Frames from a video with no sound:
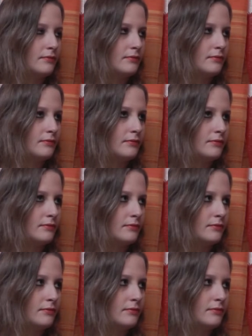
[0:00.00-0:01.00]

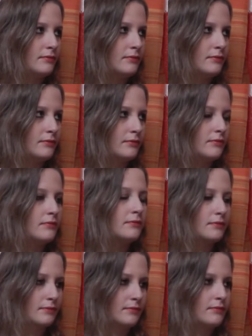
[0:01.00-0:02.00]

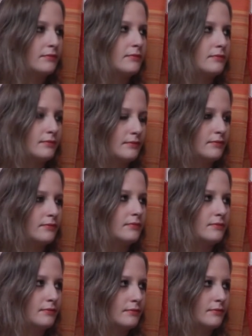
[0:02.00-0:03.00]

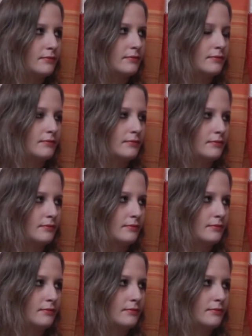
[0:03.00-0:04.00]

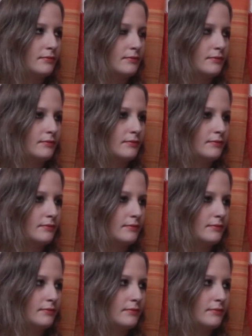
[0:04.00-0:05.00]

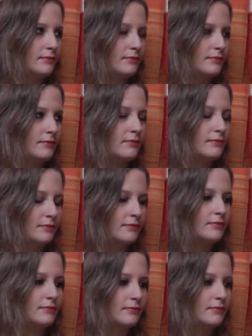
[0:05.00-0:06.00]

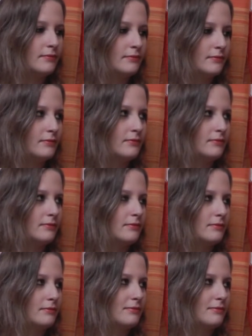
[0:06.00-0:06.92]
(not speaking)